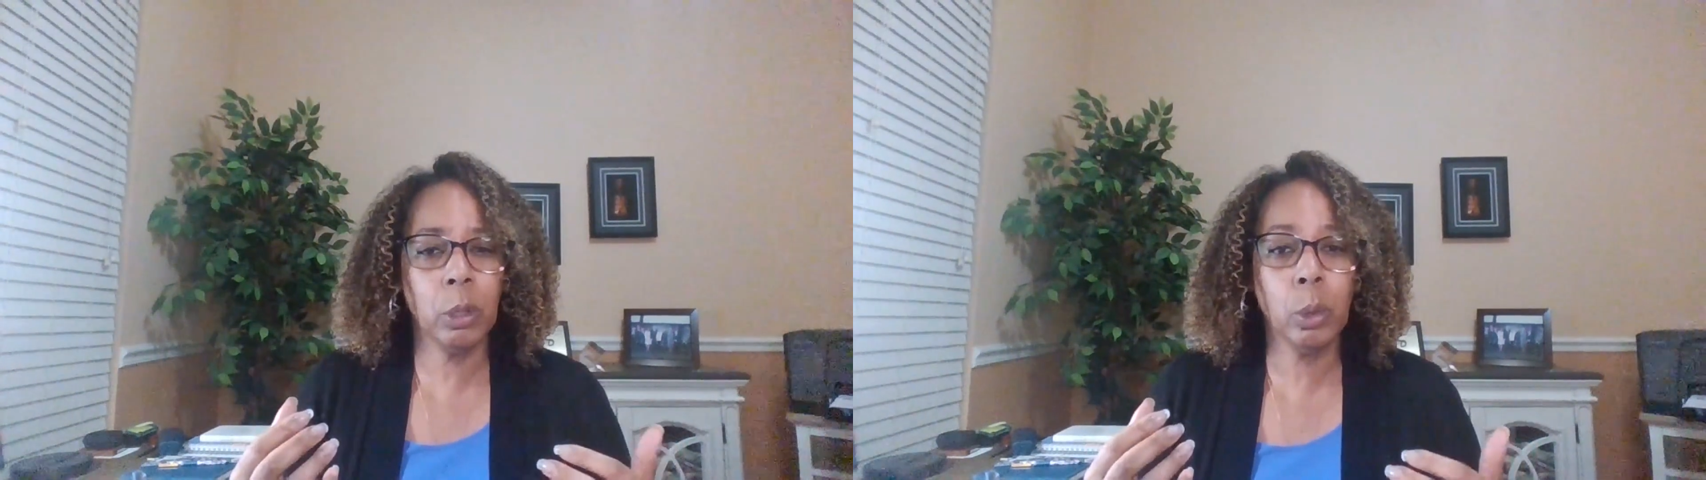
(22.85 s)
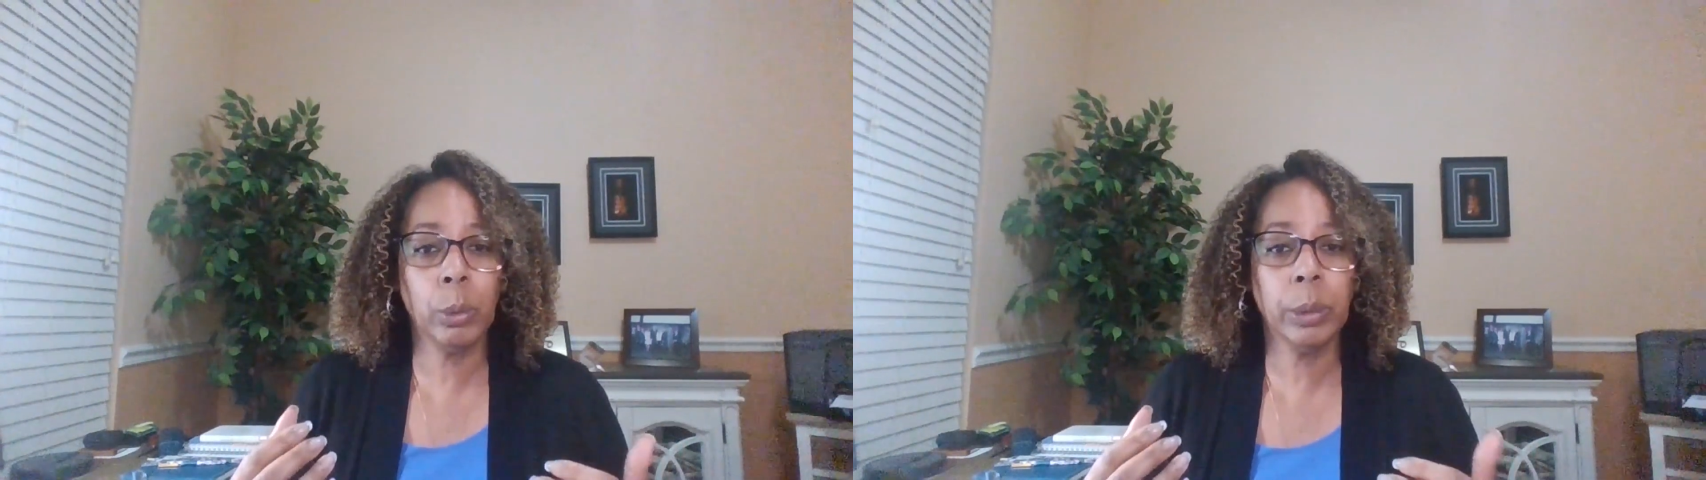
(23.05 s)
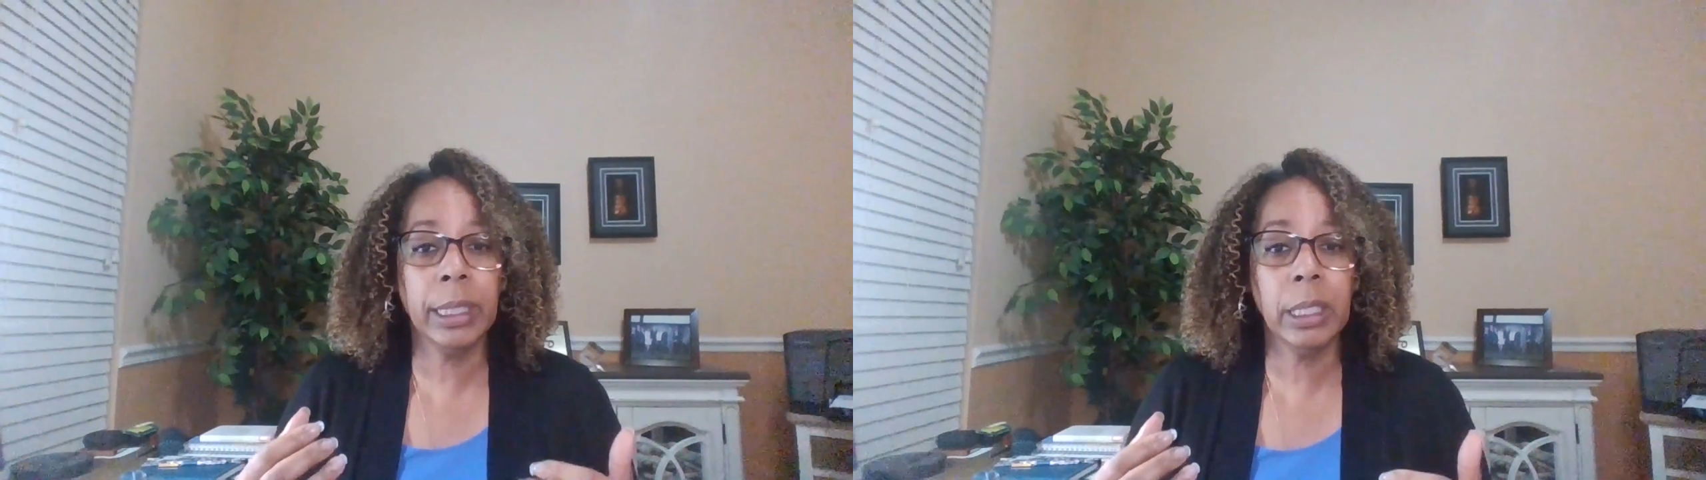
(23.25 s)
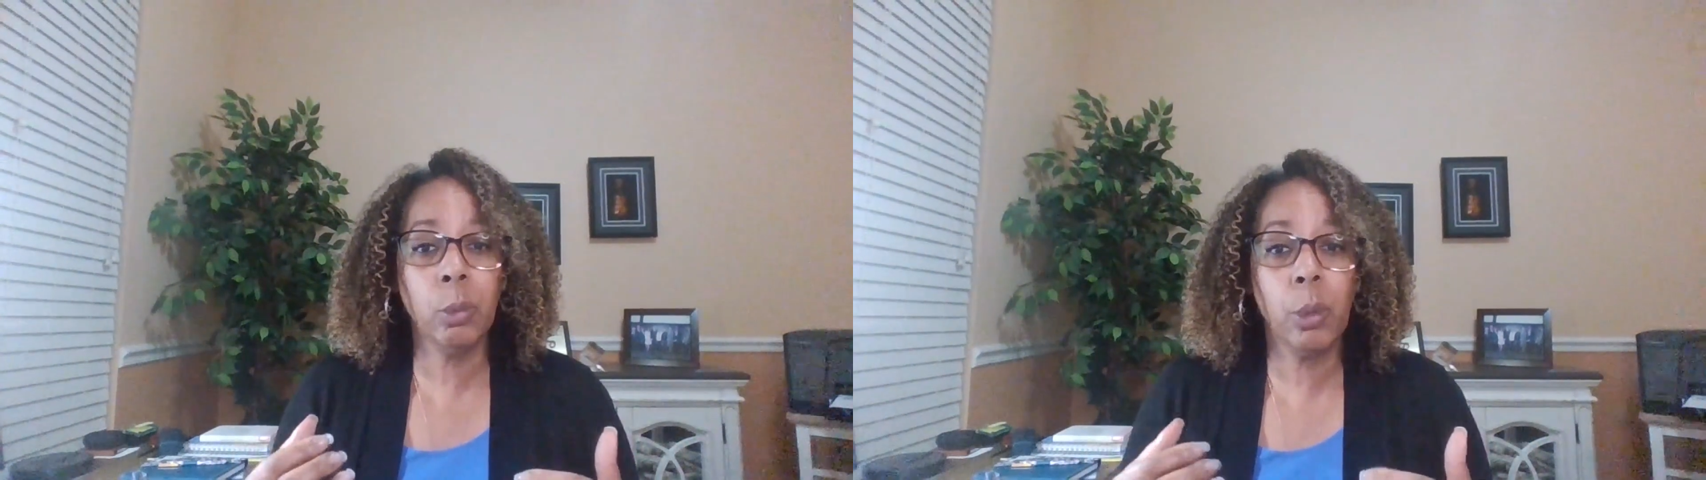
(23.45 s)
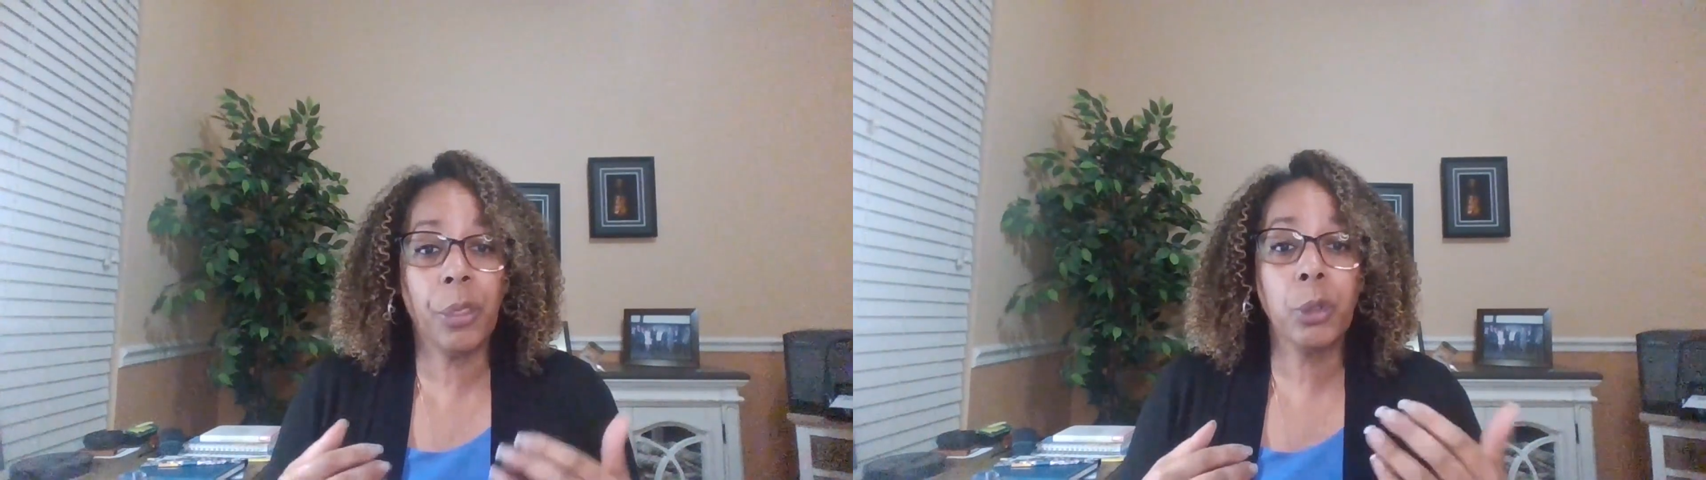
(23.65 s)
who
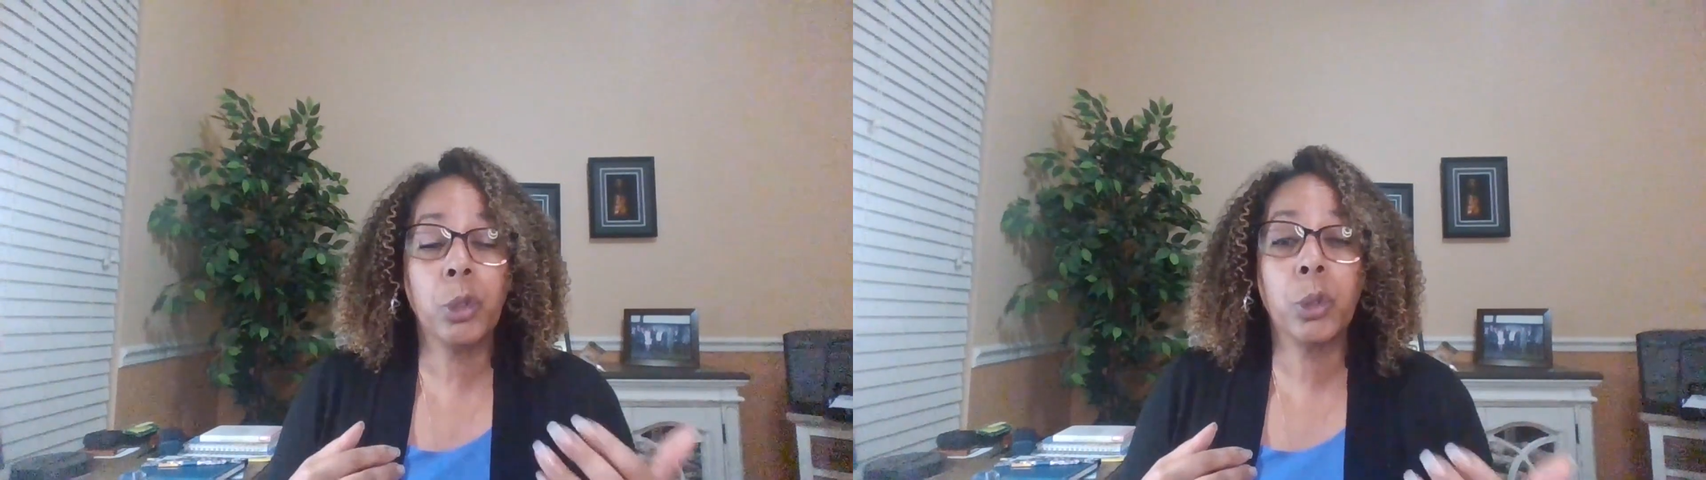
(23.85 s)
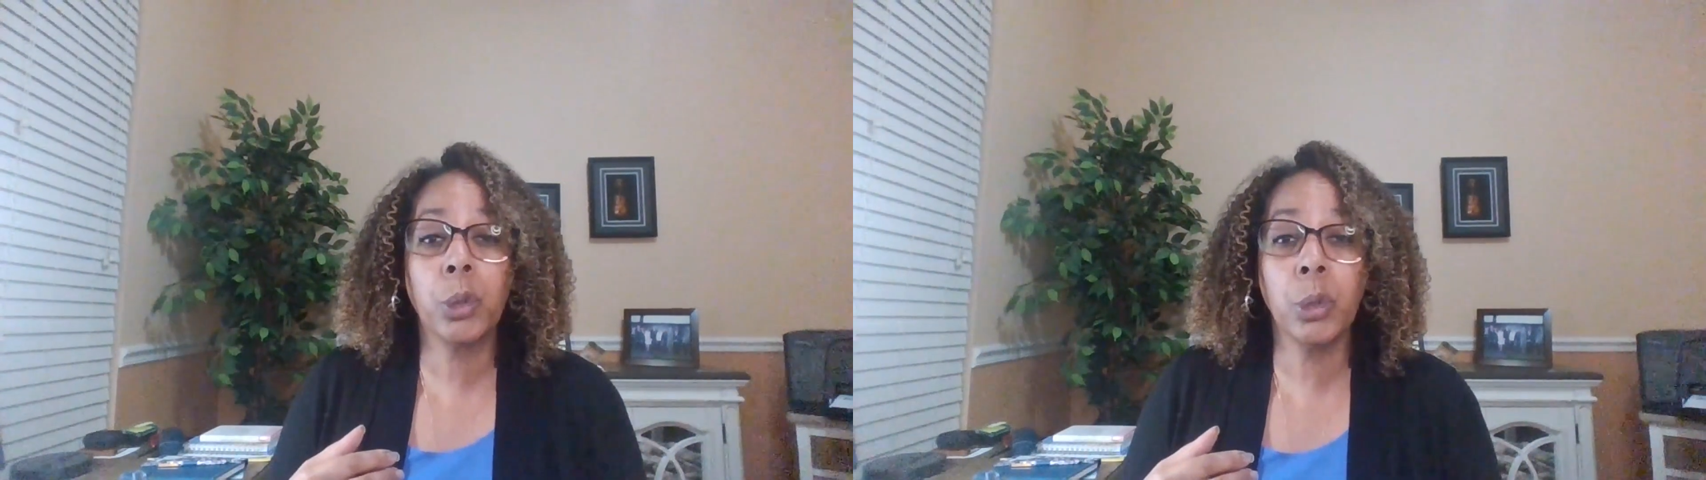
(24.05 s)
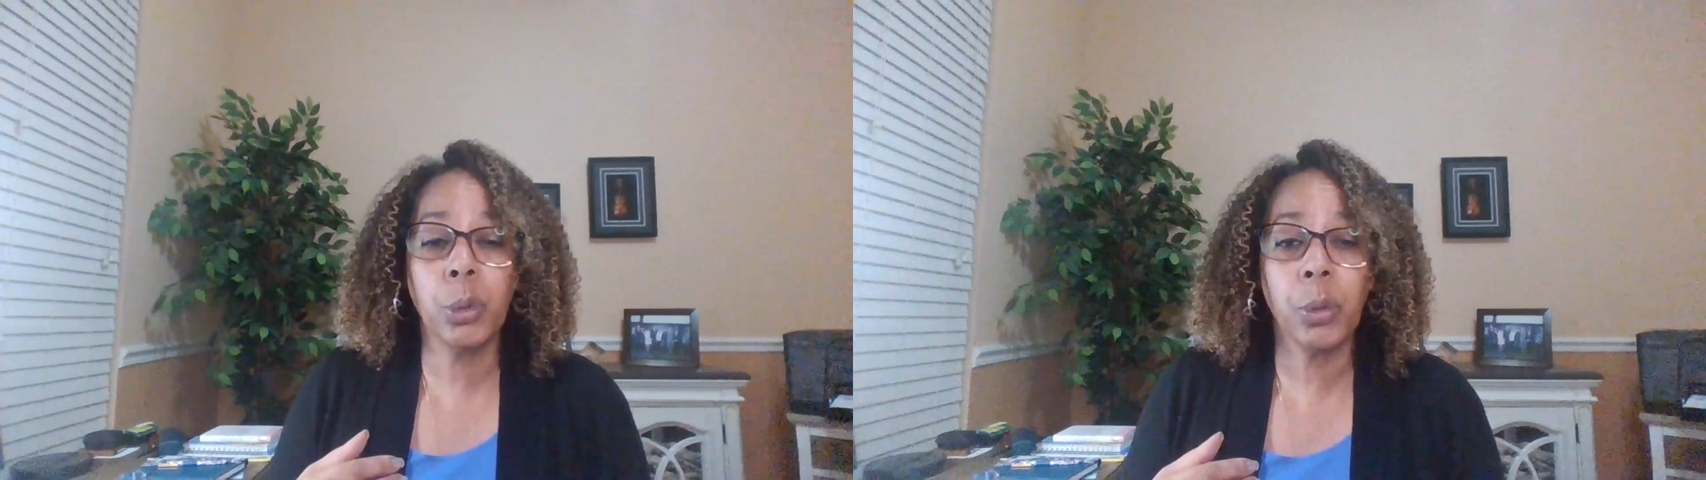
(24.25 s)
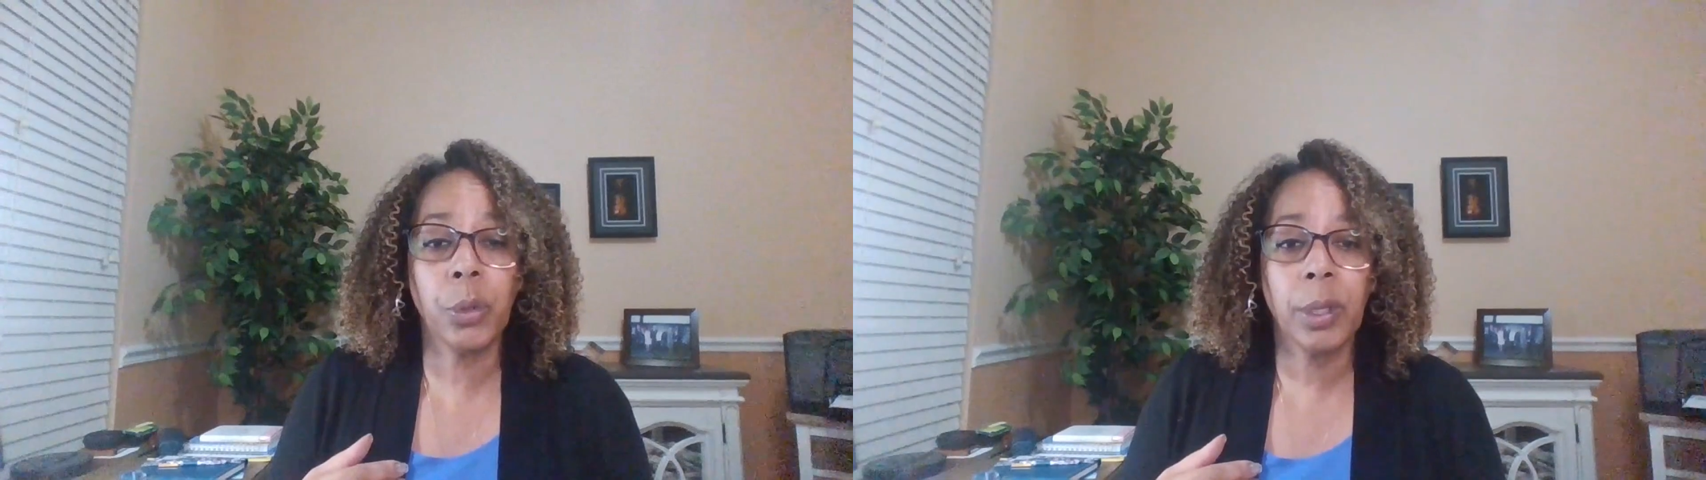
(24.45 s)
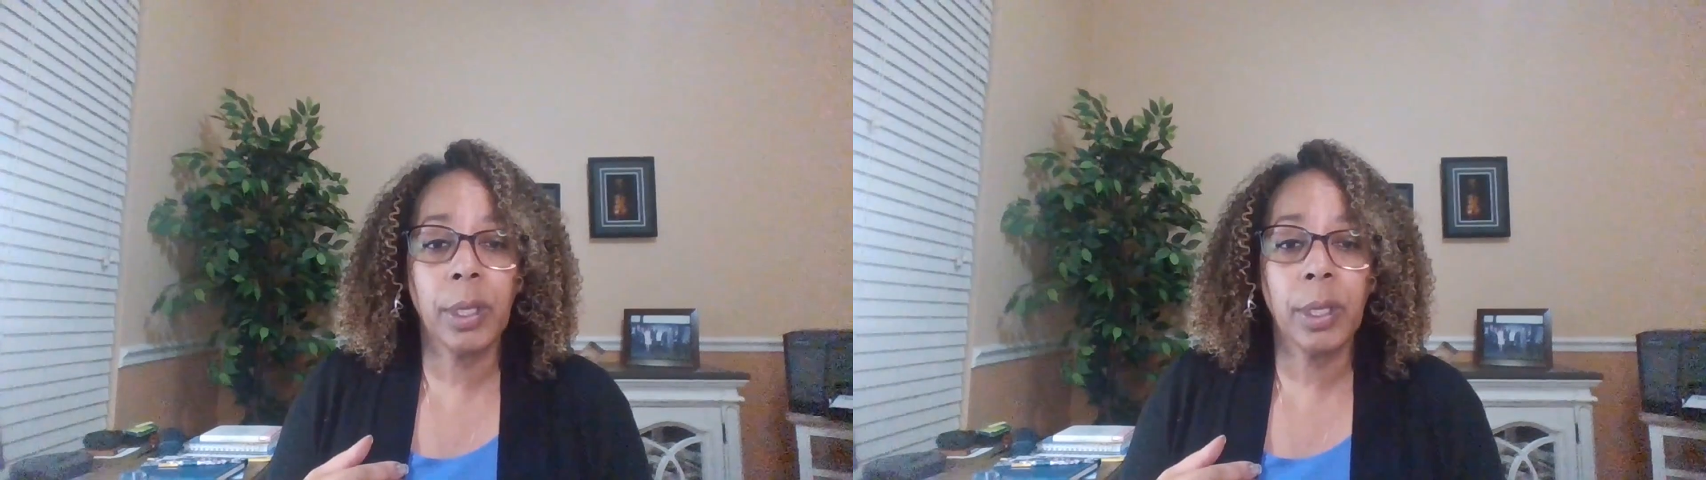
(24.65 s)
lead with truth,